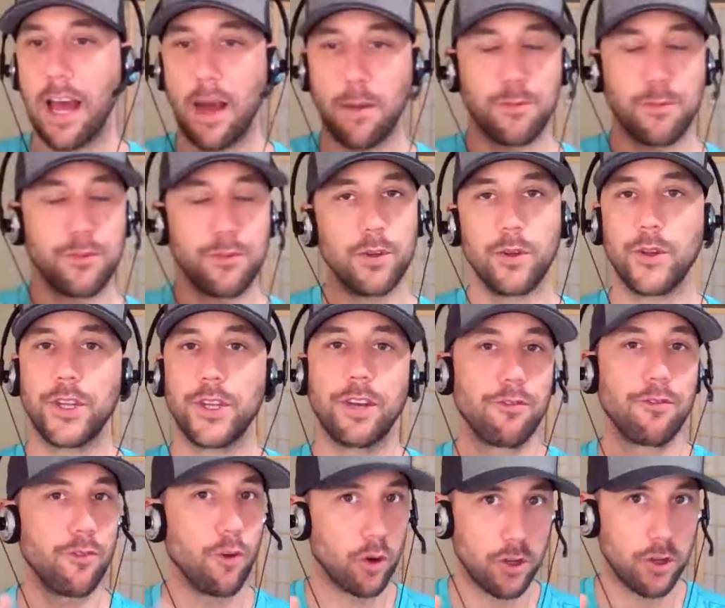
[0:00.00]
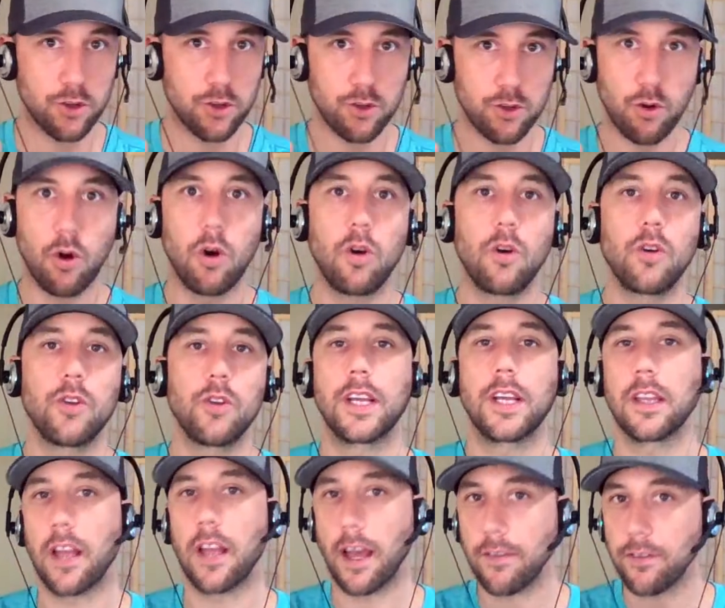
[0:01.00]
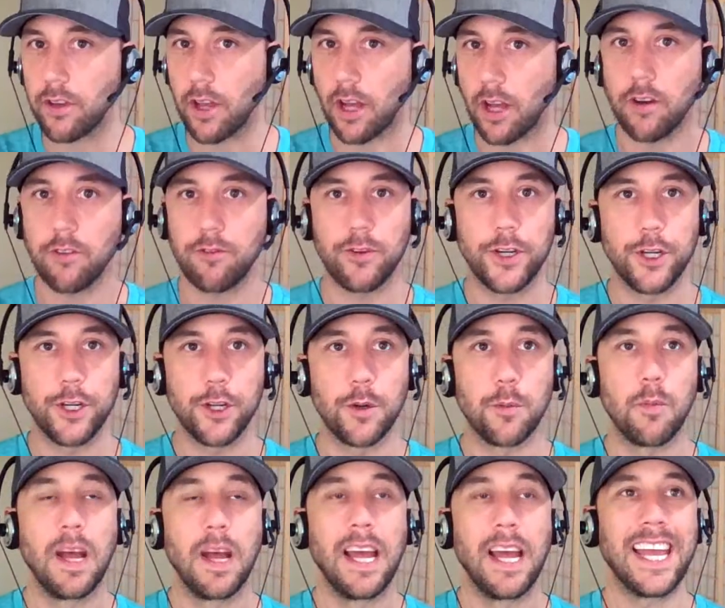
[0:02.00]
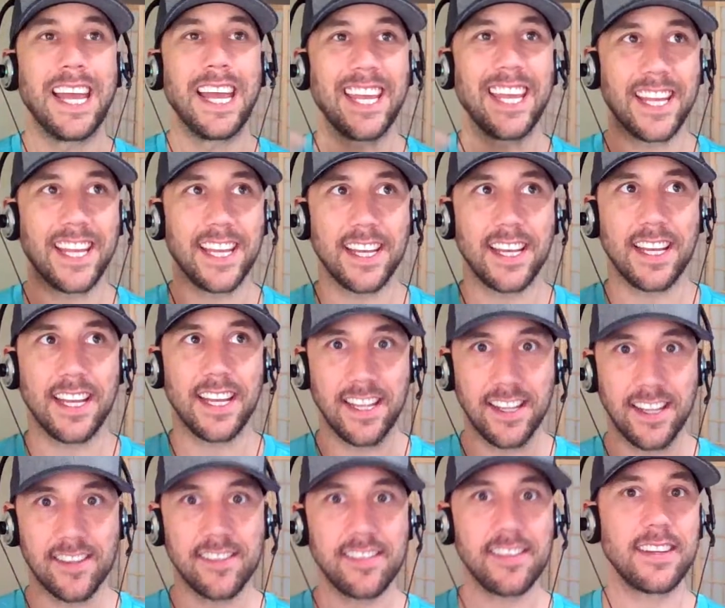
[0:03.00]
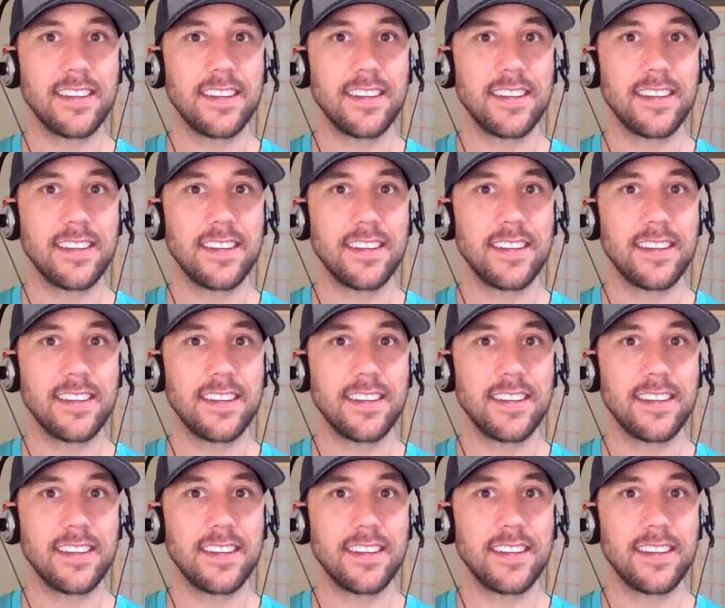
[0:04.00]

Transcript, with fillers: Absolutely. You get full control. You get lifestyle freedom. It yep. is and